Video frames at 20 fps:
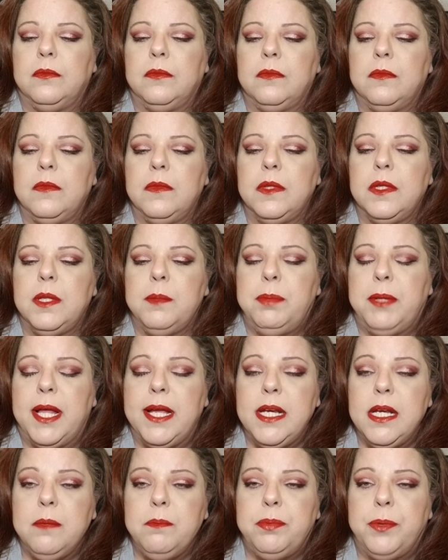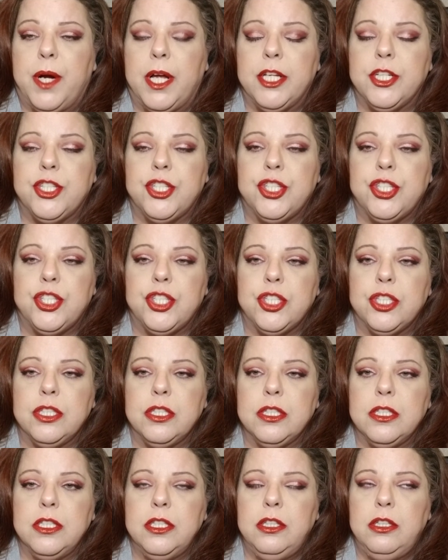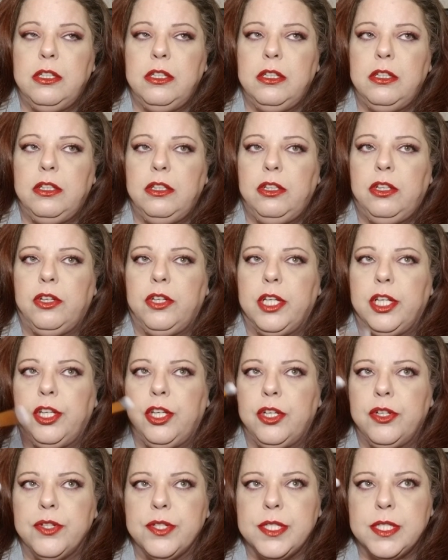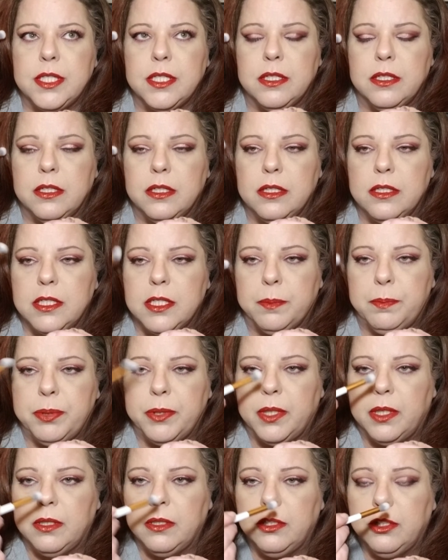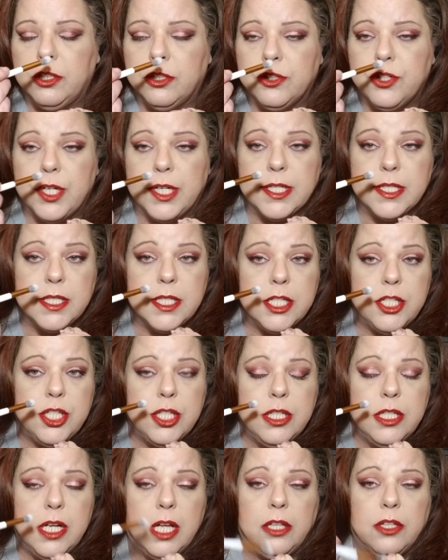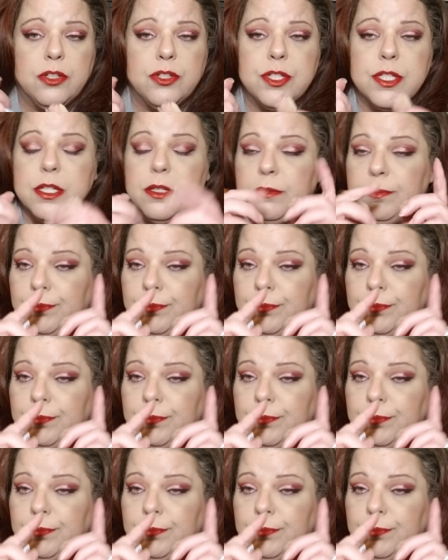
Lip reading: blending brush you can use to put your transition colors,